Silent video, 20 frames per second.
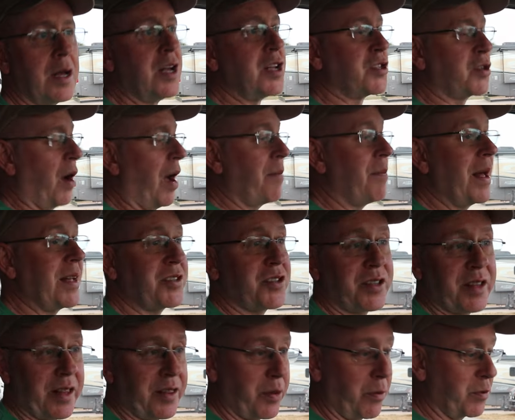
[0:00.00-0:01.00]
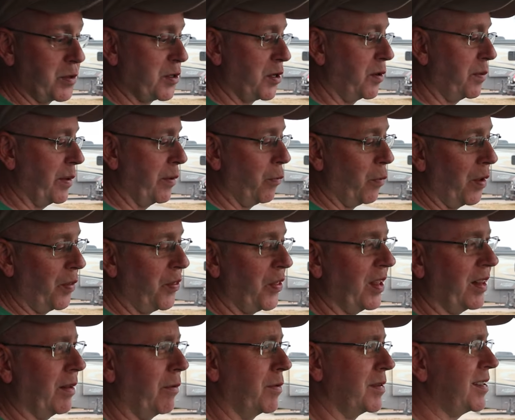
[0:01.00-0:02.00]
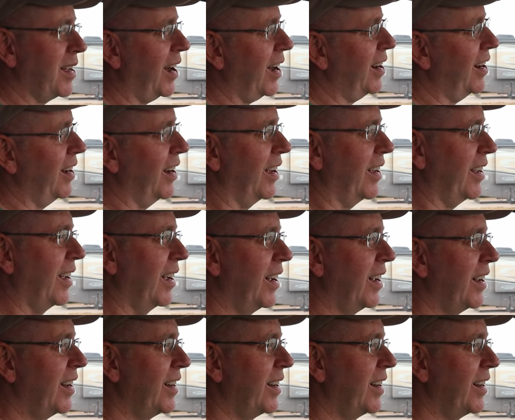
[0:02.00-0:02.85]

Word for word: So I mentioned that there was going to be one thing that was kind of like